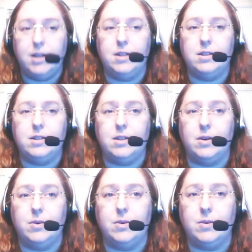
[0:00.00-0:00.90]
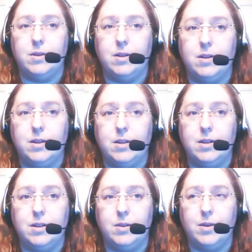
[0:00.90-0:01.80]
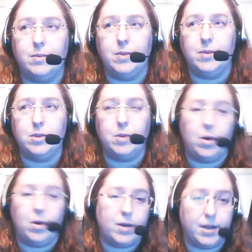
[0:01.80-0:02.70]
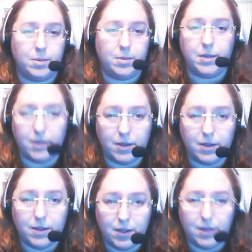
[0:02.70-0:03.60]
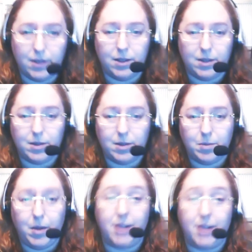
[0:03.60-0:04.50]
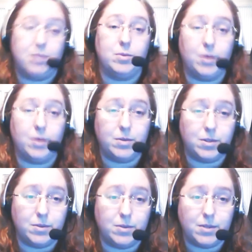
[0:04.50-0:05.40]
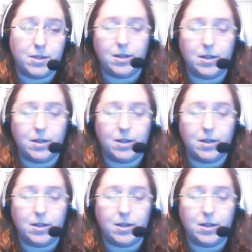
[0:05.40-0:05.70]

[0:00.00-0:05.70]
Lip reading: So, those would all kind of be possible go-tos.